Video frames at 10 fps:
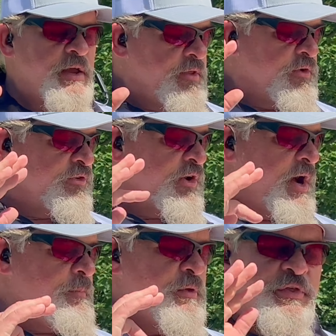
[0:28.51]
there's a
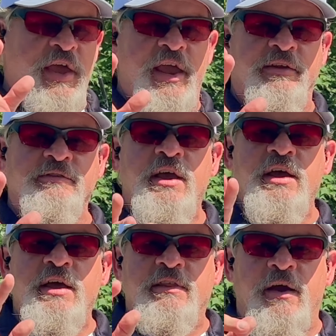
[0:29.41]
couple things
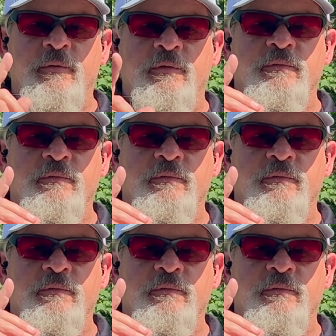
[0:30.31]
that